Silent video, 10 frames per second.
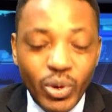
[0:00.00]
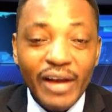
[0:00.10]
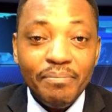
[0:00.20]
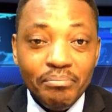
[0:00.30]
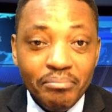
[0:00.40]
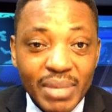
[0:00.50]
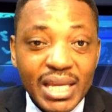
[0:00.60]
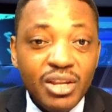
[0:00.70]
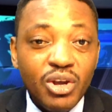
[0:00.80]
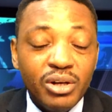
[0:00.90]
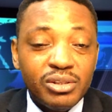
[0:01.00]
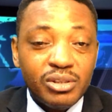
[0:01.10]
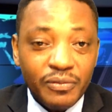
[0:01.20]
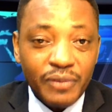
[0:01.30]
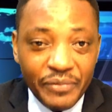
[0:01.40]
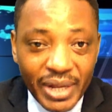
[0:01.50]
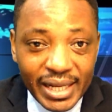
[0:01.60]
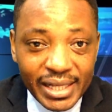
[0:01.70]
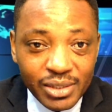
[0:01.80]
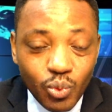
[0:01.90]
We have millions of
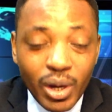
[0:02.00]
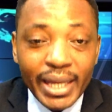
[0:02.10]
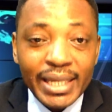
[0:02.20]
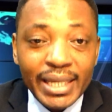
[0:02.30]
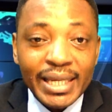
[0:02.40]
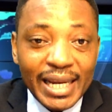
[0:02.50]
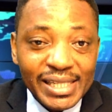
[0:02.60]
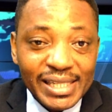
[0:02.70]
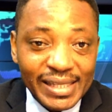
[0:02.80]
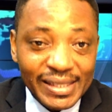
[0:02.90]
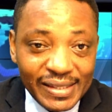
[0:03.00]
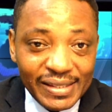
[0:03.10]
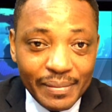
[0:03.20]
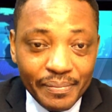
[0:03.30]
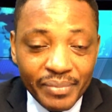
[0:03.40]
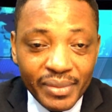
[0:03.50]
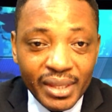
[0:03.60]
Africans who are in the international system,